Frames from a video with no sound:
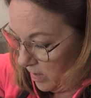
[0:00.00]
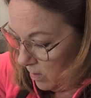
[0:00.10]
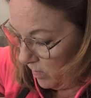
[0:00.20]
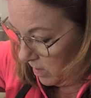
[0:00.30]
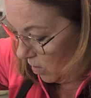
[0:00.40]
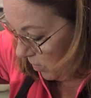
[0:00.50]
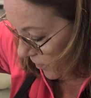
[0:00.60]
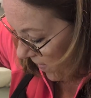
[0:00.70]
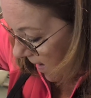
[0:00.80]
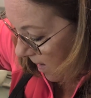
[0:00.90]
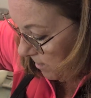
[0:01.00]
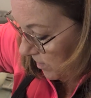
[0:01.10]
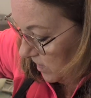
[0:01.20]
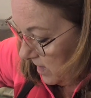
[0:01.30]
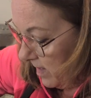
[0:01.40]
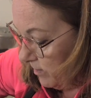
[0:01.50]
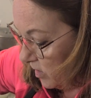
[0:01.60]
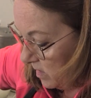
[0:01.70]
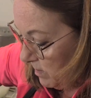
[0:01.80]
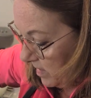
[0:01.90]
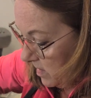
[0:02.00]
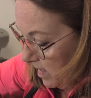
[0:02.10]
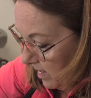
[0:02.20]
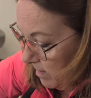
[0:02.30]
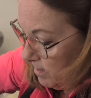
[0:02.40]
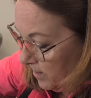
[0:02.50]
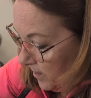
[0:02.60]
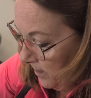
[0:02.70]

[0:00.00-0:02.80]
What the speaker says: here we go with the apples that I'm just mixing in.